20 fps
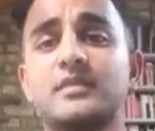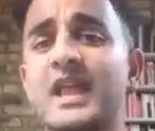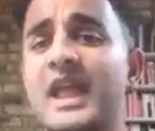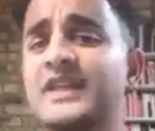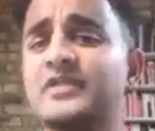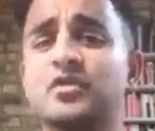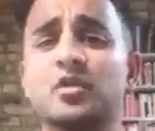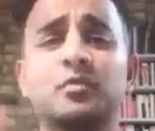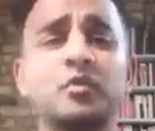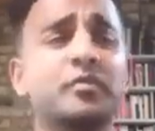
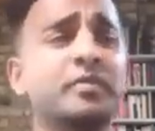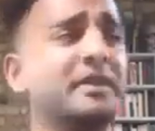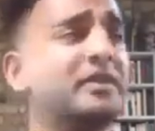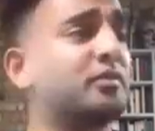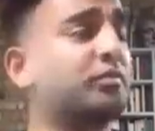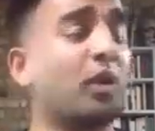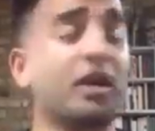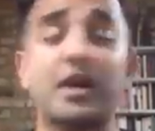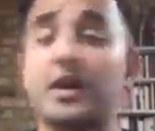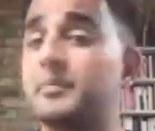And so movements
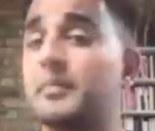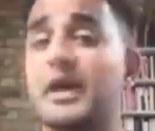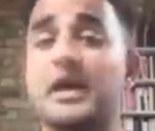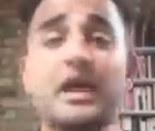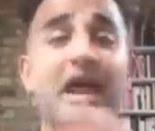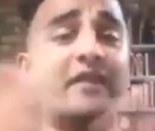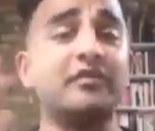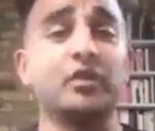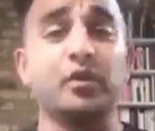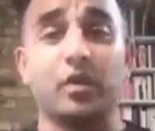sprung up
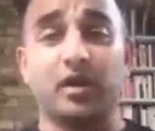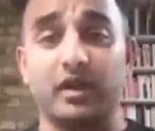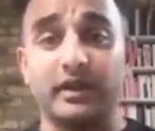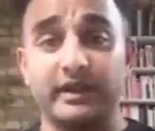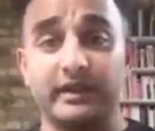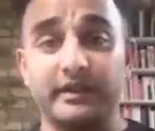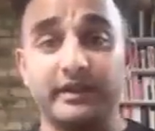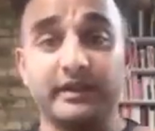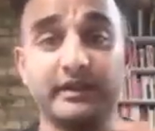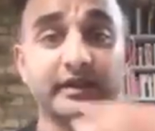everywhere in
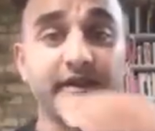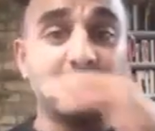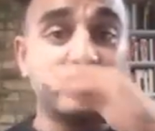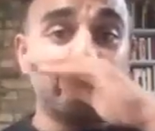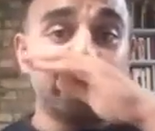England.